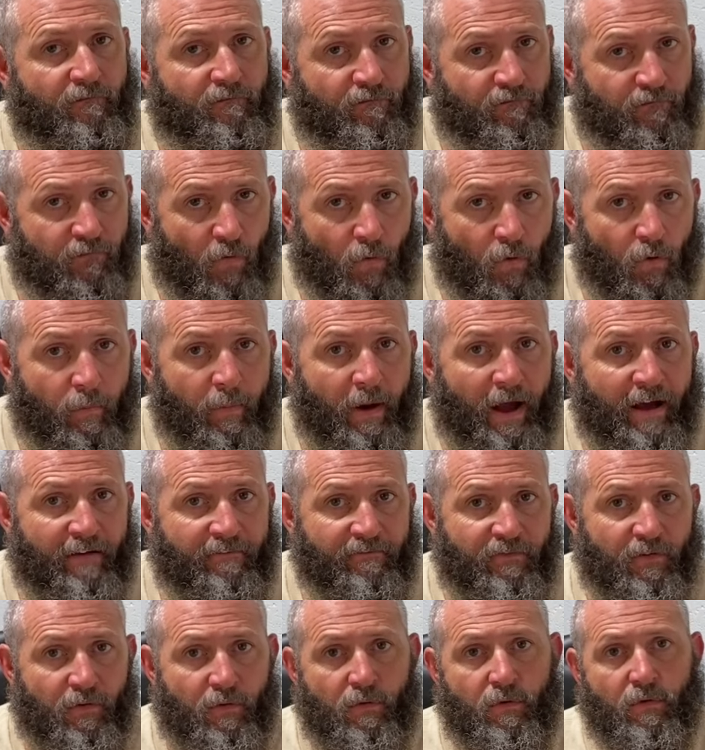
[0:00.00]

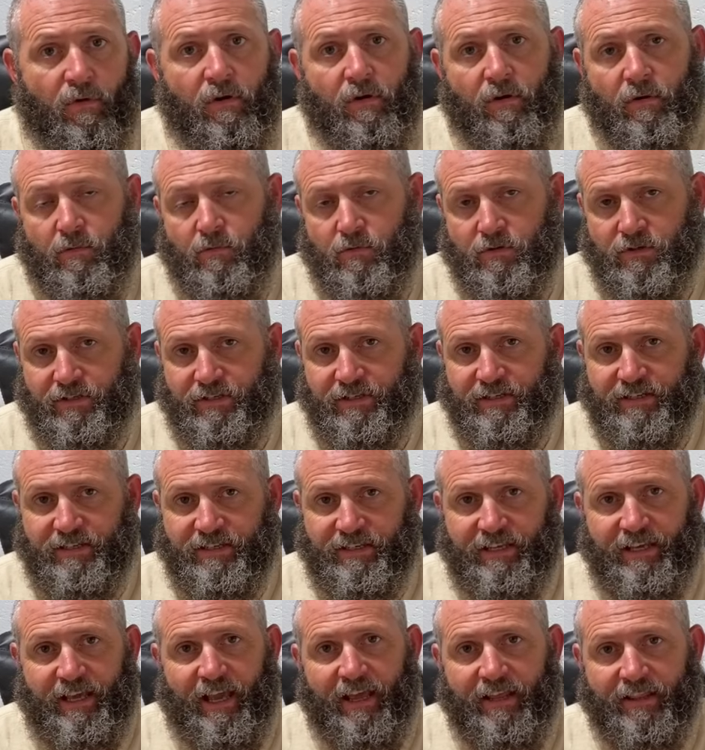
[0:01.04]
4x4 with
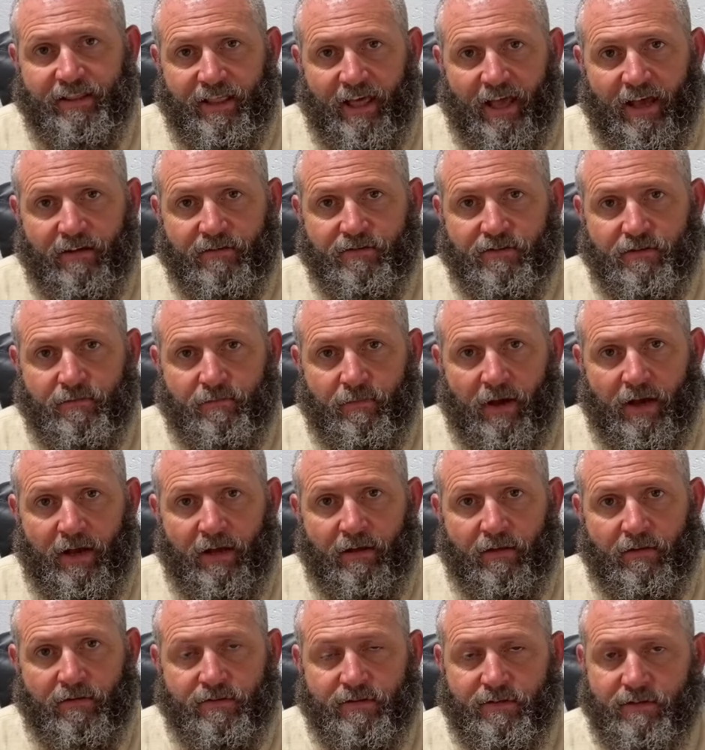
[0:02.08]
68,000
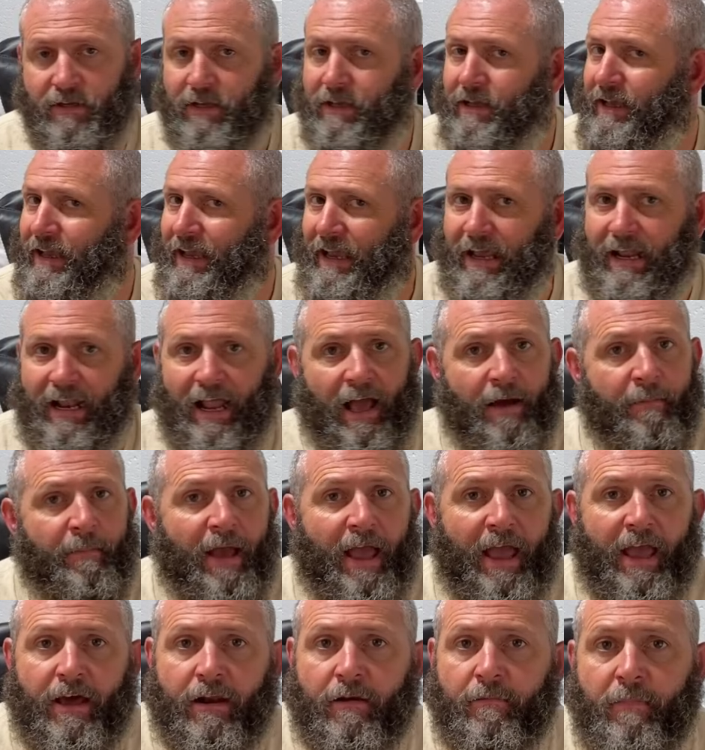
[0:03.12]
miles, and I'm
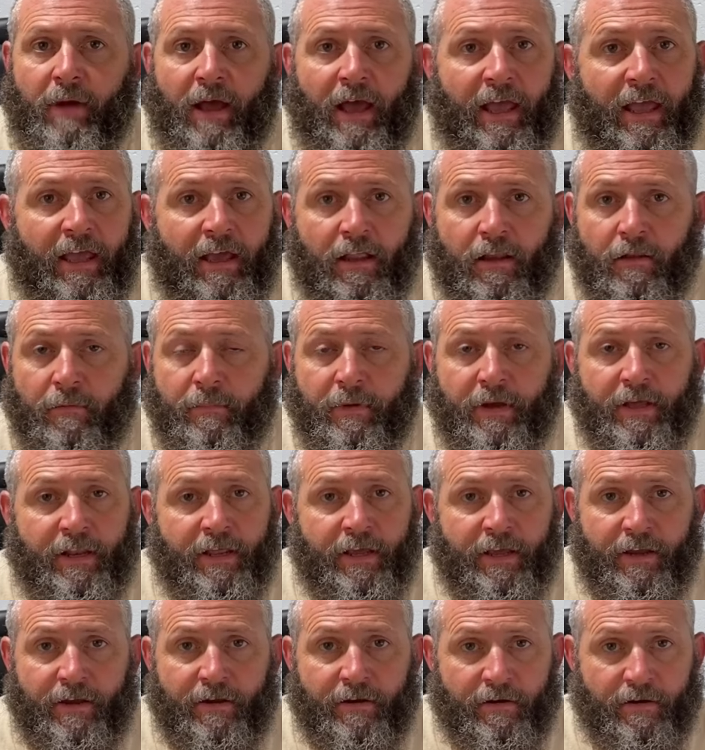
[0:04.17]
out of my element
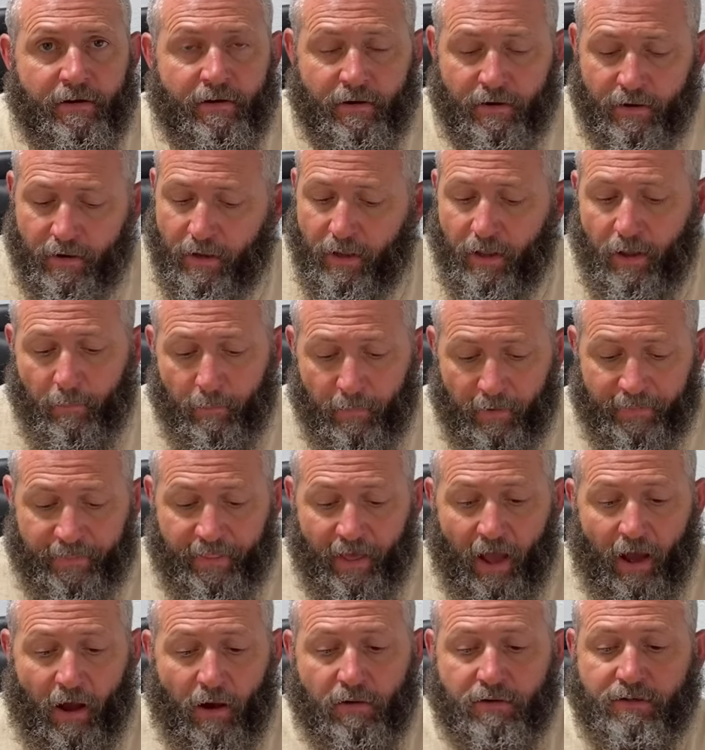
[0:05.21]
here, but
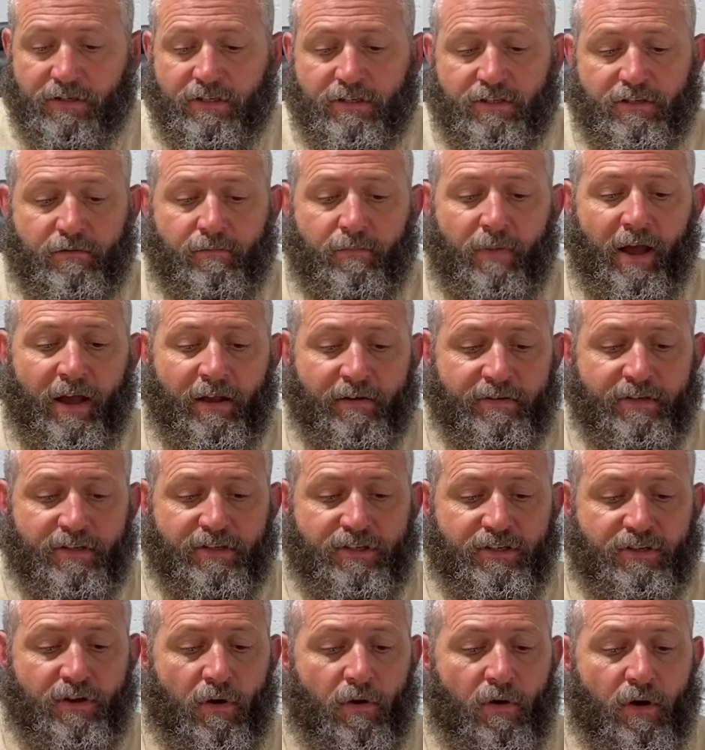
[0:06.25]
the auction's about to
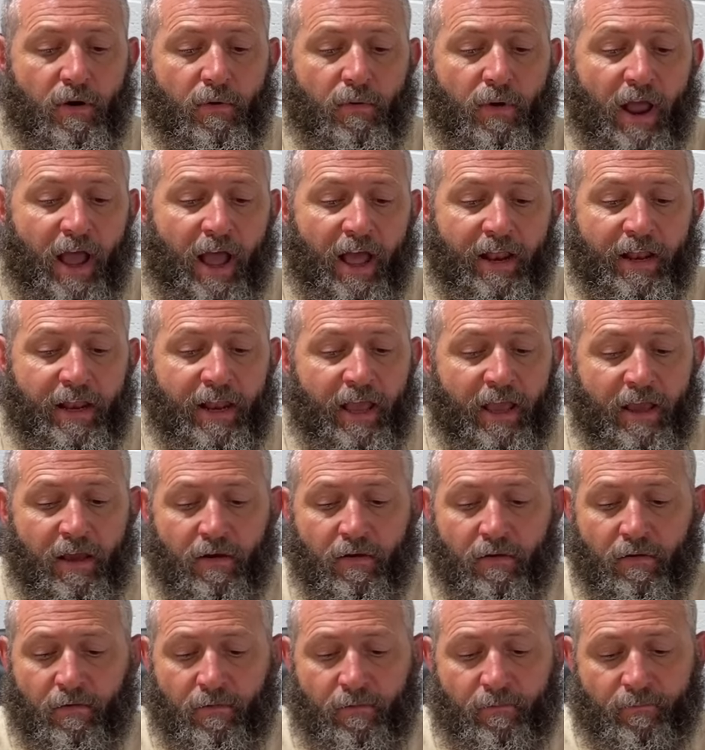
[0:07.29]
start right
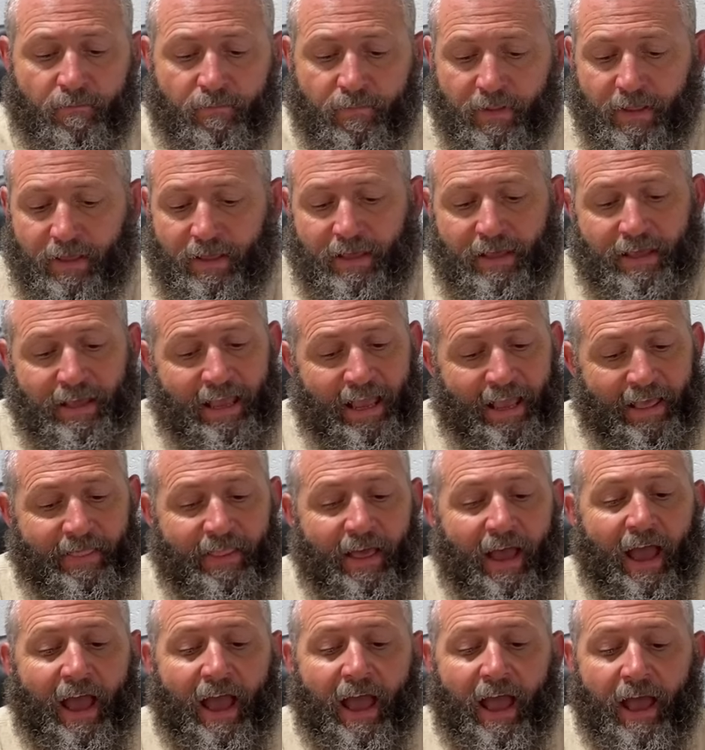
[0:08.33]
now. And
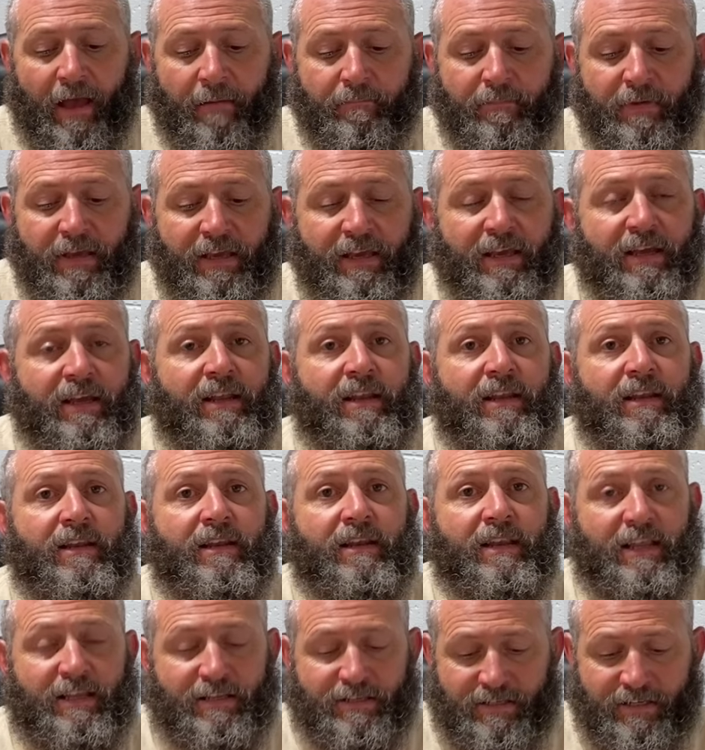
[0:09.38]
the high bid
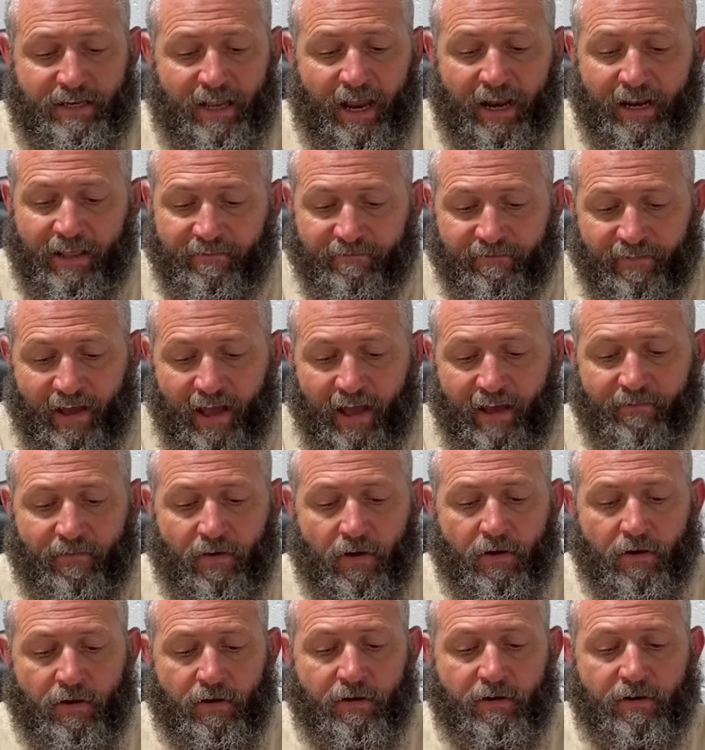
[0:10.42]
is
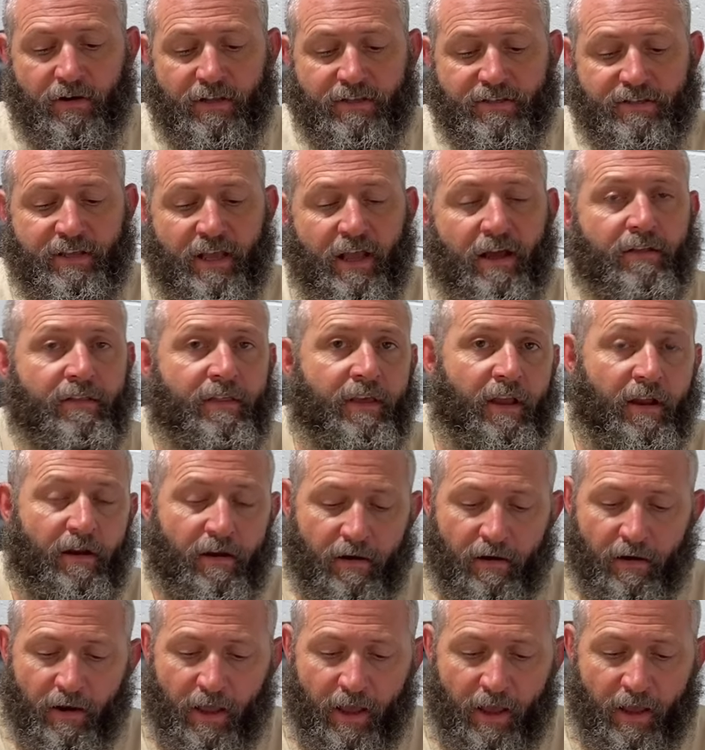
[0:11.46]
$9,500 at South
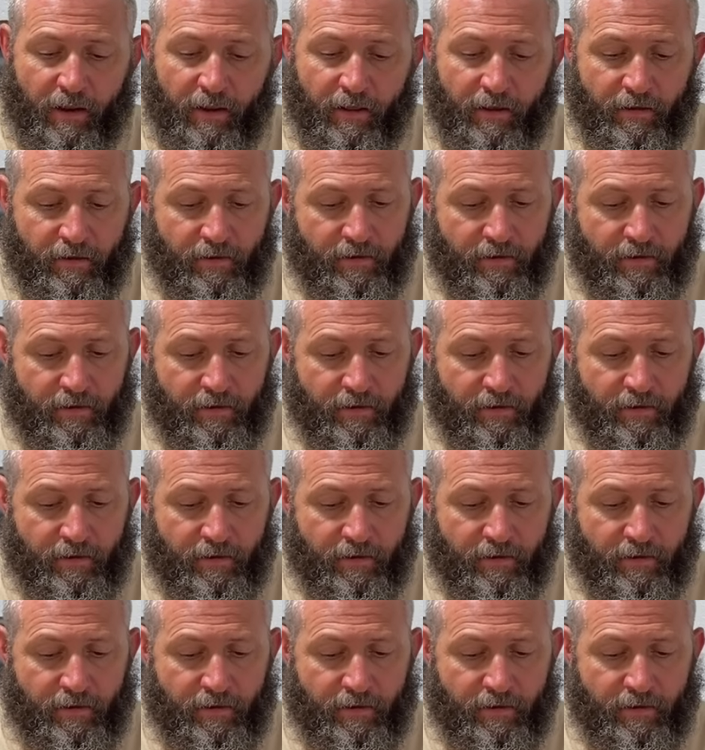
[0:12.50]
Carolina.